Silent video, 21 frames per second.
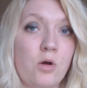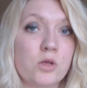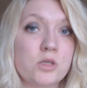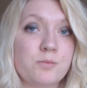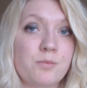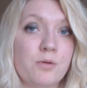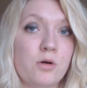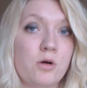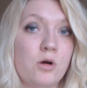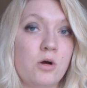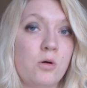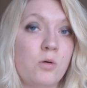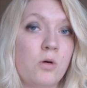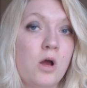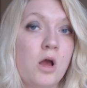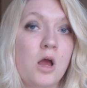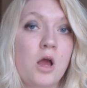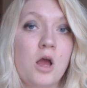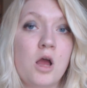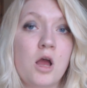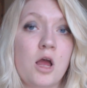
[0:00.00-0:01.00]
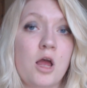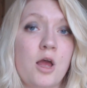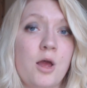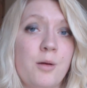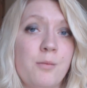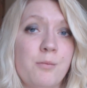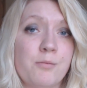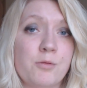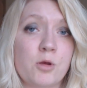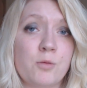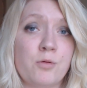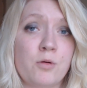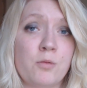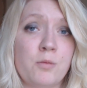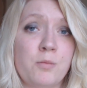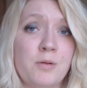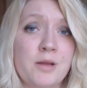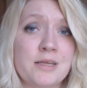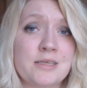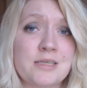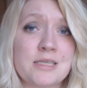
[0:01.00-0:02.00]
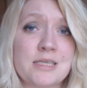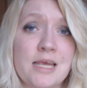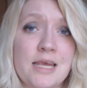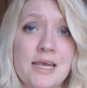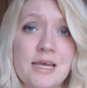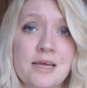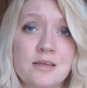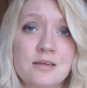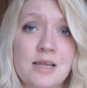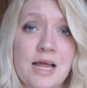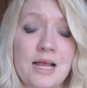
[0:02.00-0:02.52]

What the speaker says: hospital. You'll probably see it.